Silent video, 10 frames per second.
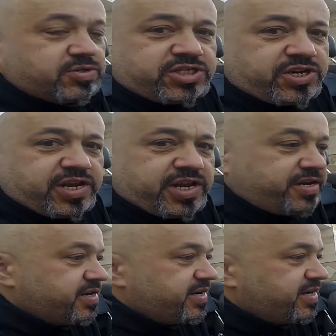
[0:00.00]
what you
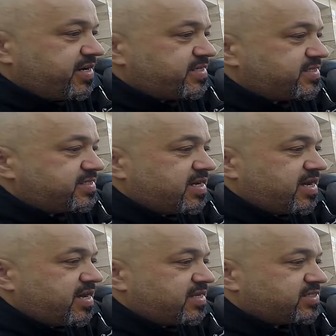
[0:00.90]
need is
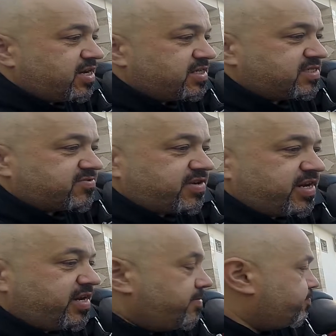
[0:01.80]
a size
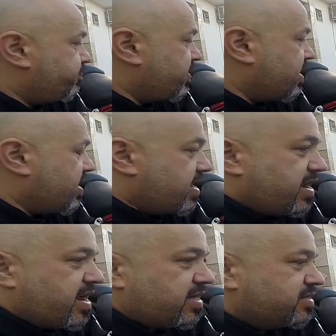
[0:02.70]
3
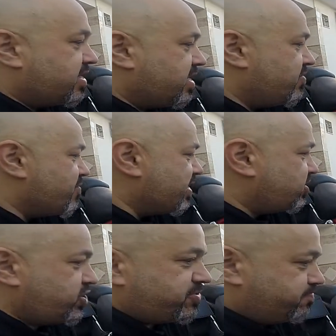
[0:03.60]
Allen key
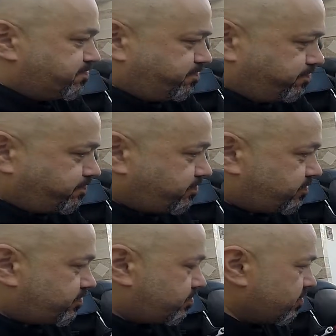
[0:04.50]
wrench.
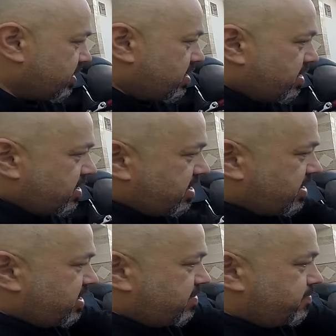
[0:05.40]

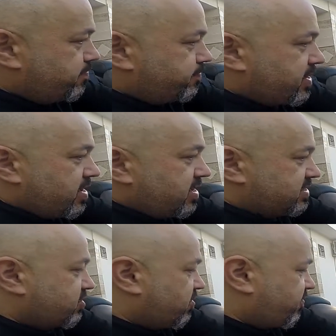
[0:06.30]

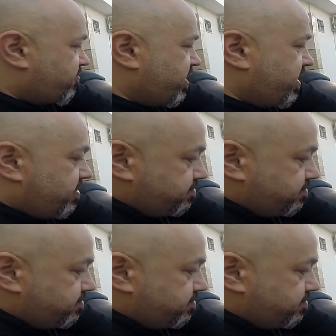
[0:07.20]
It's got 3